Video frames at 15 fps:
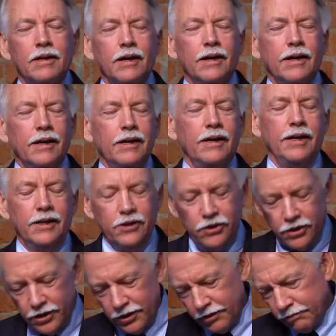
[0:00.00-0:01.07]
uh, in
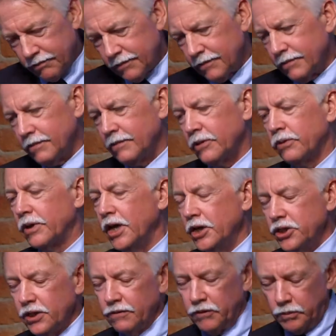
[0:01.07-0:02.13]
her
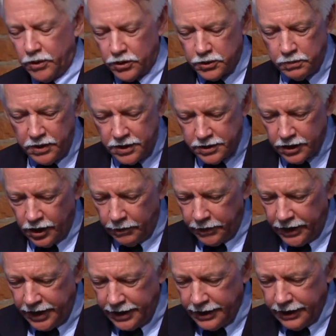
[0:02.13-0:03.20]
creation of the Burt's Bees
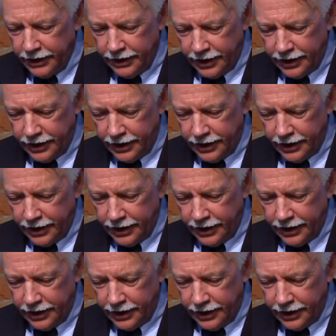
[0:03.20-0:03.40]
company,